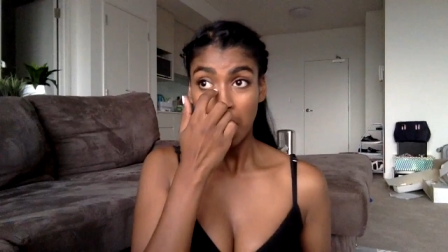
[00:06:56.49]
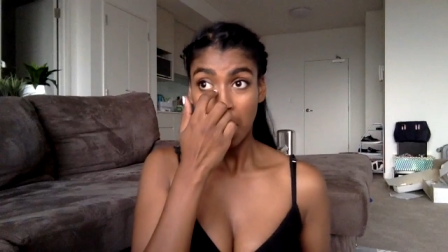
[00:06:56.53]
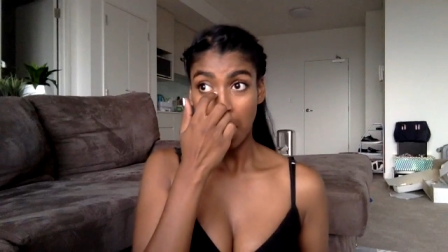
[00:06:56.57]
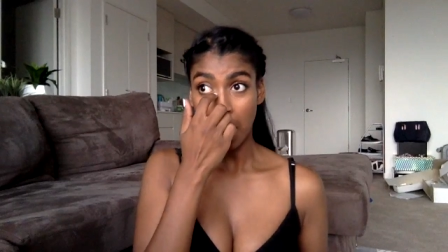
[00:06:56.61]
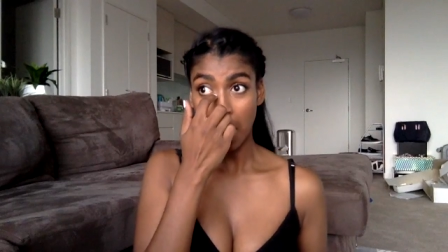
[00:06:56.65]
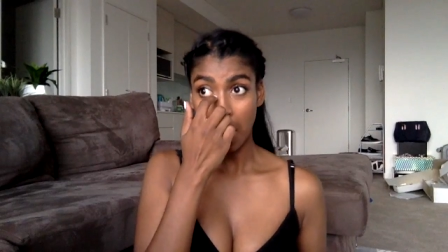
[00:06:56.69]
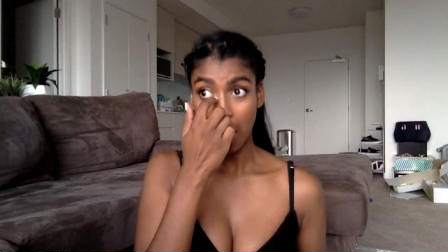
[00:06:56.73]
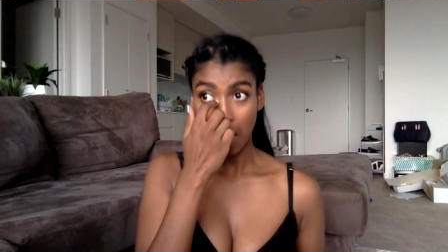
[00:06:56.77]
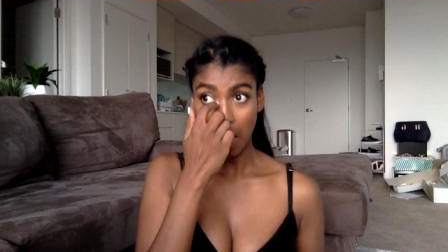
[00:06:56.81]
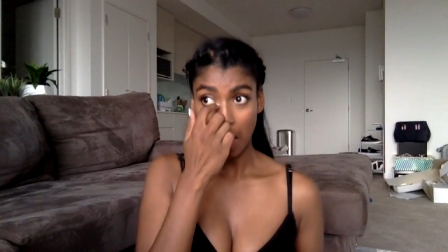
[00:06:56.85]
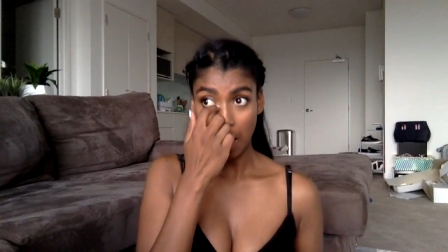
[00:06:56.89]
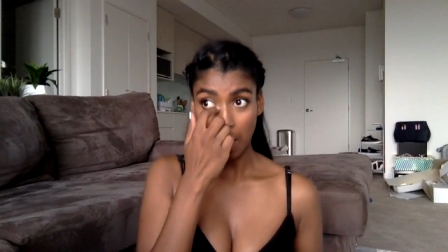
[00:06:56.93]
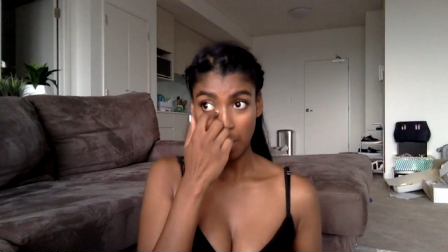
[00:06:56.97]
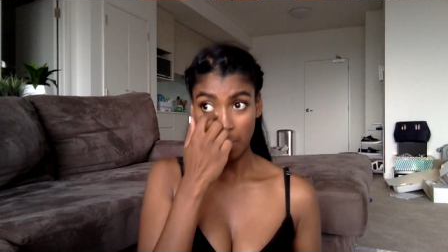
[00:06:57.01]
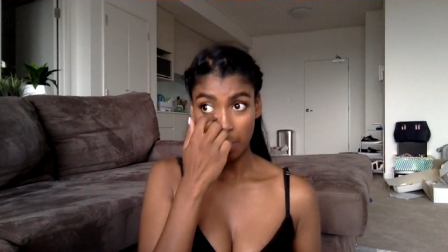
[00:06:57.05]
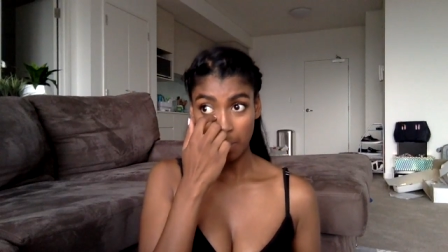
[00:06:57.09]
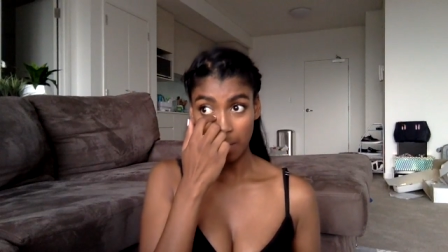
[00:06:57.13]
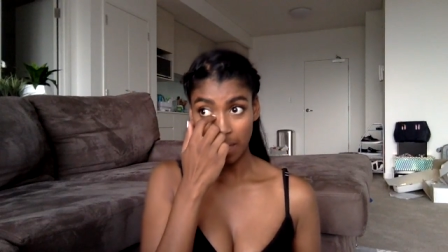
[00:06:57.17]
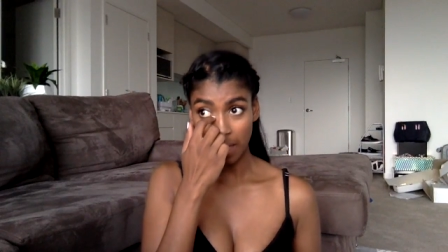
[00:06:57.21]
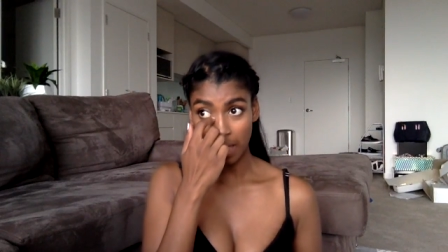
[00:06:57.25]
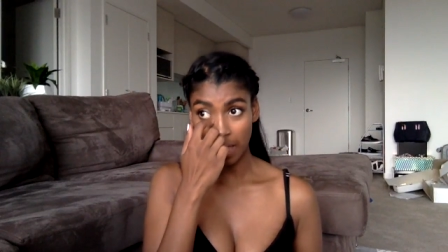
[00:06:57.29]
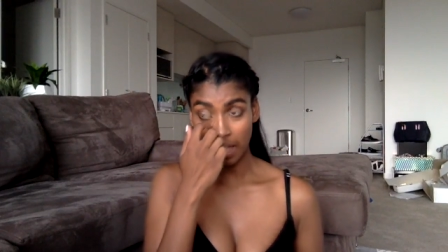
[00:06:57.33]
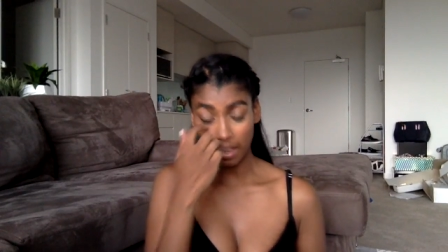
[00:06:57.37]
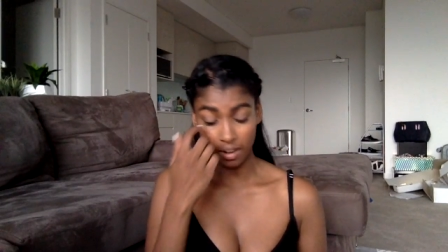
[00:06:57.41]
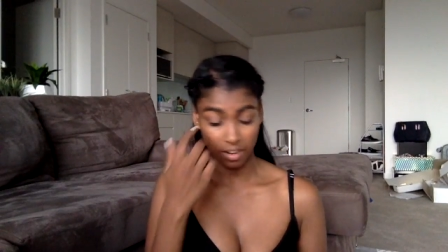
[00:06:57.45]
Um,
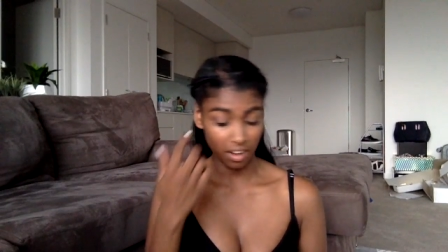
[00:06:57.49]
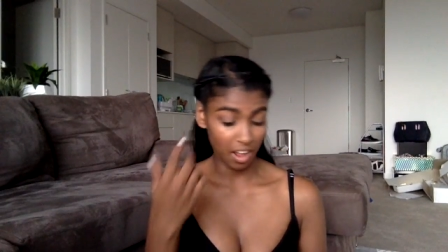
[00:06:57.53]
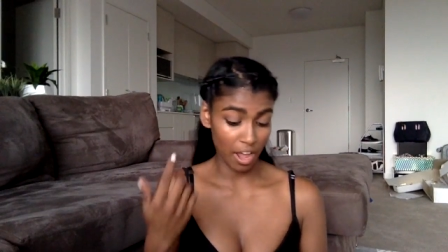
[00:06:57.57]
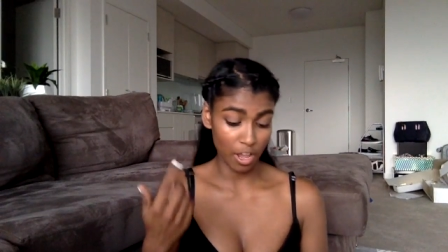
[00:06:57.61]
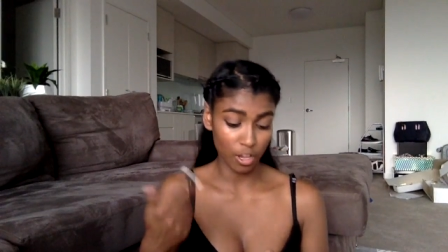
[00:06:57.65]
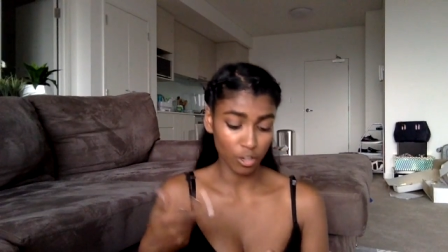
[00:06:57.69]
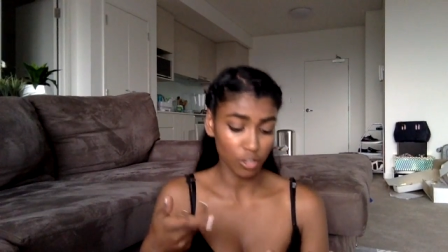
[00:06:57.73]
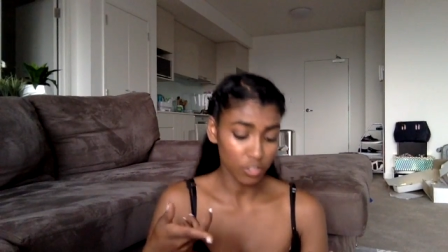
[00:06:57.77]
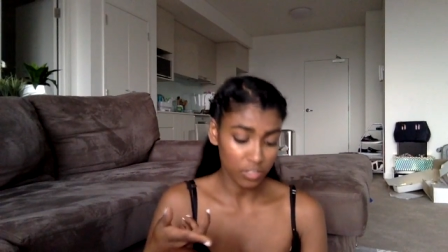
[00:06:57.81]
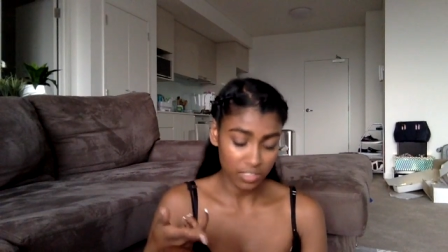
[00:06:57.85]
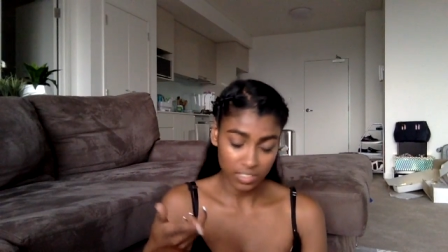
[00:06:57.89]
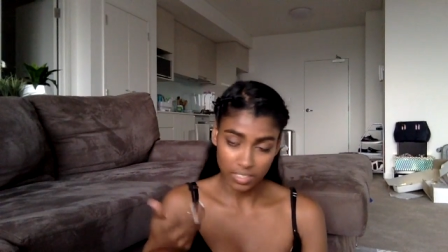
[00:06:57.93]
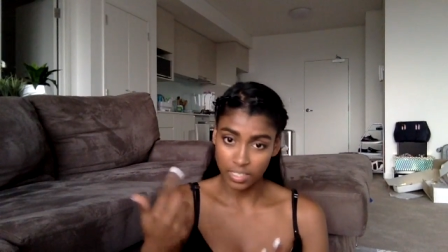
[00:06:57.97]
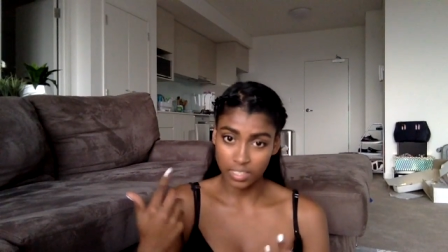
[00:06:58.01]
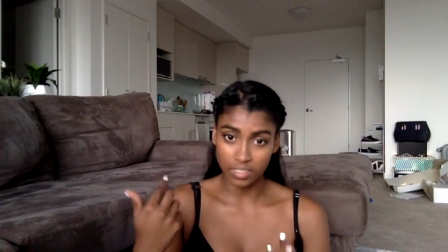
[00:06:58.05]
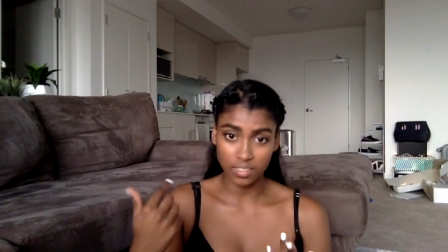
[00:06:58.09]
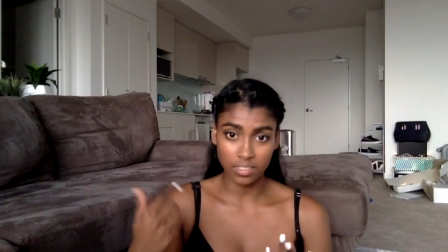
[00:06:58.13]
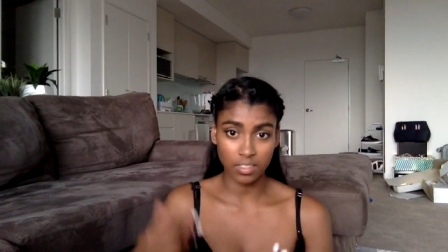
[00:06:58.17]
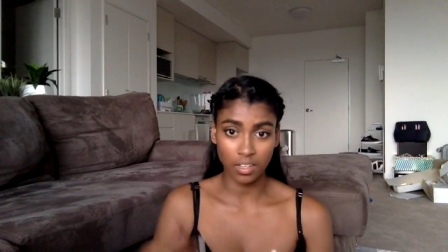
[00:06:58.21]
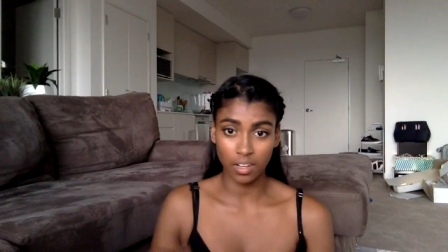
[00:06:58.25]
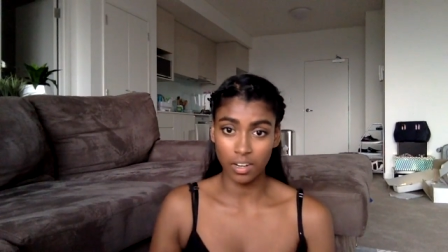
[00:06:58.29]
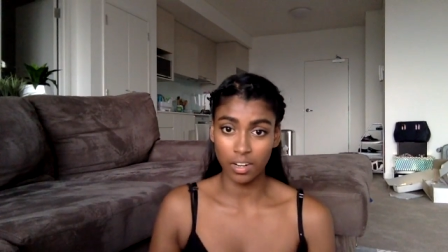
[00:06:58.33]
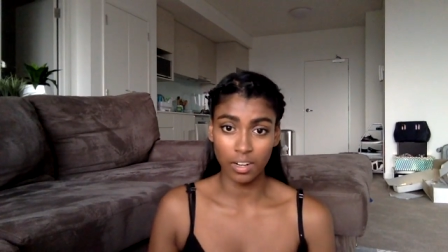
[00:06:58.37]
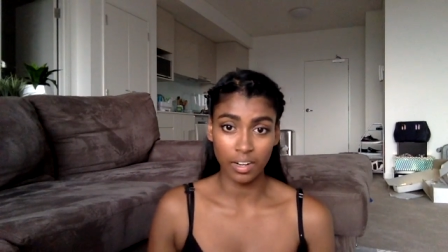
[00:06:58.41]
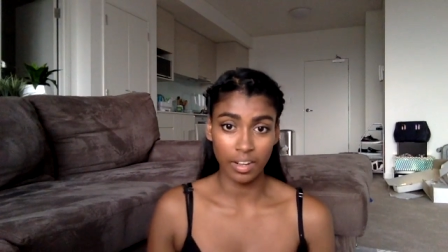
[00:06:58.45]
and I use this
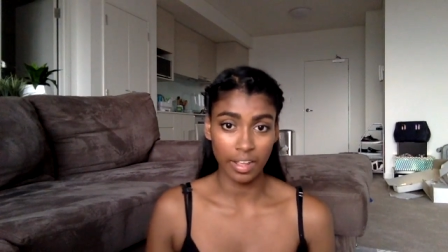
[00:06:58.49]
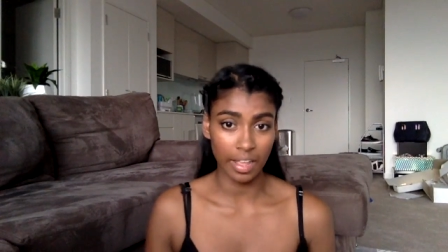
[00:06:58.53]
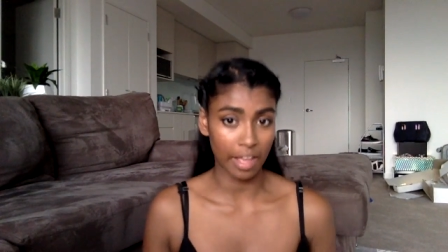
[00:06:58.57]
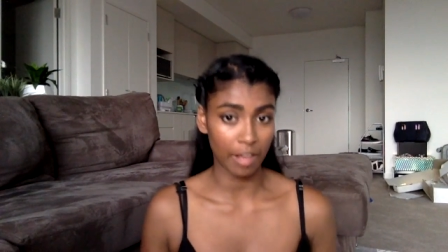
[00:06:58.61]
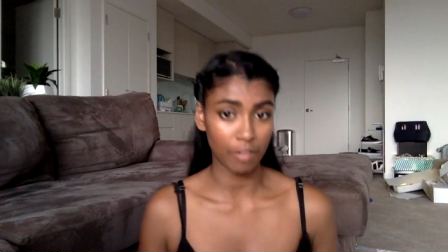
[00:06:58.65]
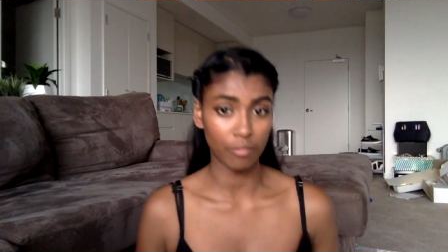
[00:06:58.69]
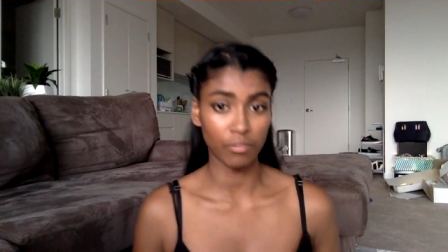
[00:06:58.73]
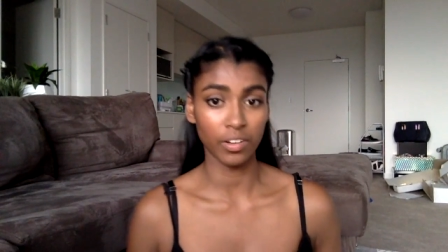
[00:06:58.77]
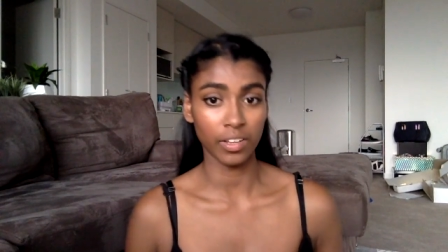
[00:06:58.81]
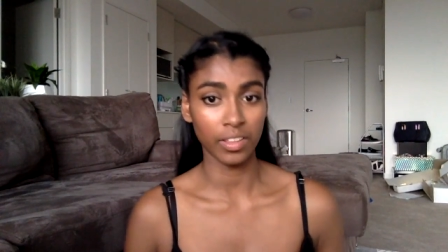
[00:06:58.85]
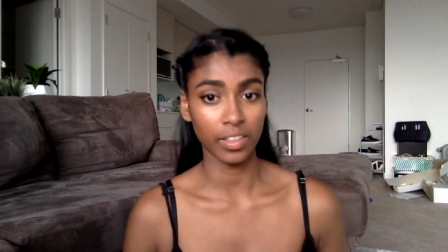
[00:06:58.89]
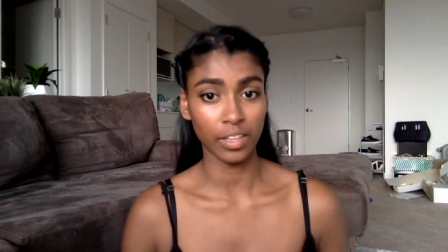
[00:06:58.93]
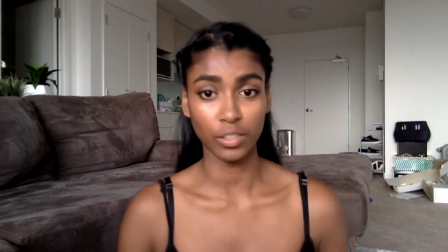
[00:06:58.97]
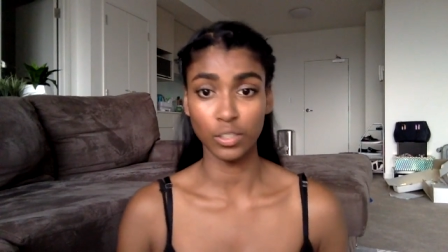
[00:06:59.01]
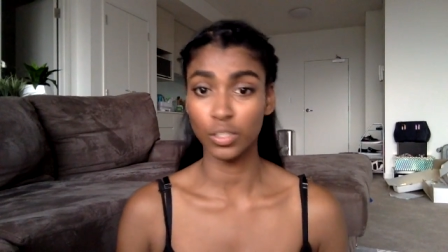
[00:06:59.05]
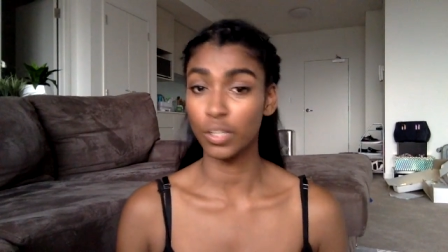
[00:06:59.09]
under everything,